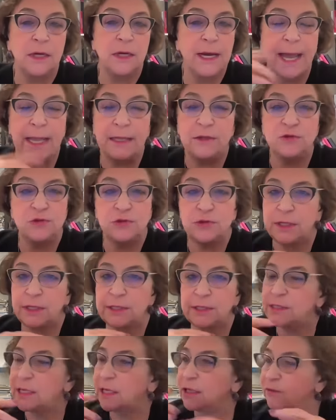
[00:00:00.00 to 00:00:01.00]

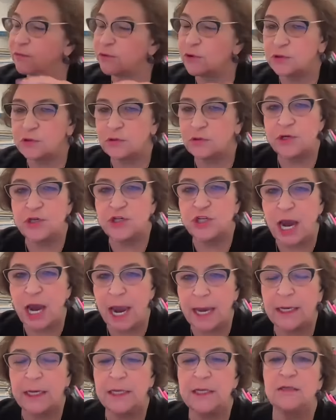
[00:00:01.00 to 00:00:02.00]
countries, and of course, you know,
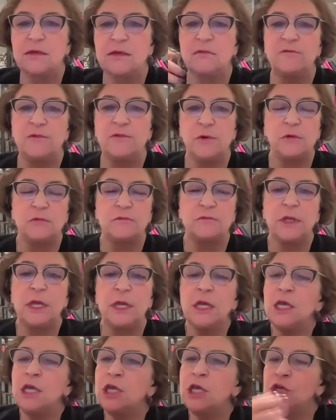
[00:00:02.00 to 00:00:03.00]
China is involved.
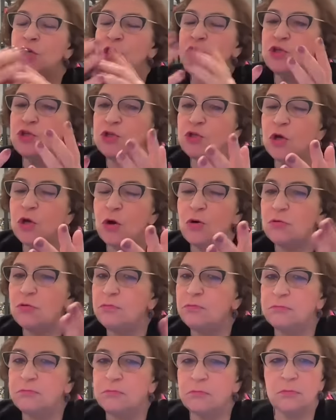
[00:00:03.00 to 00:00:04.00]

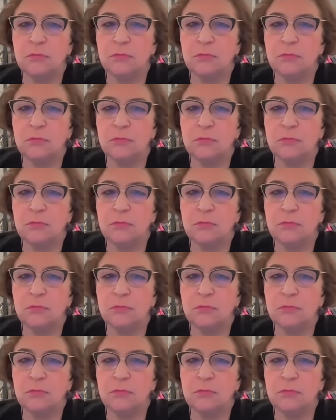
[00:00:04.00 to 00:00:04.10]
So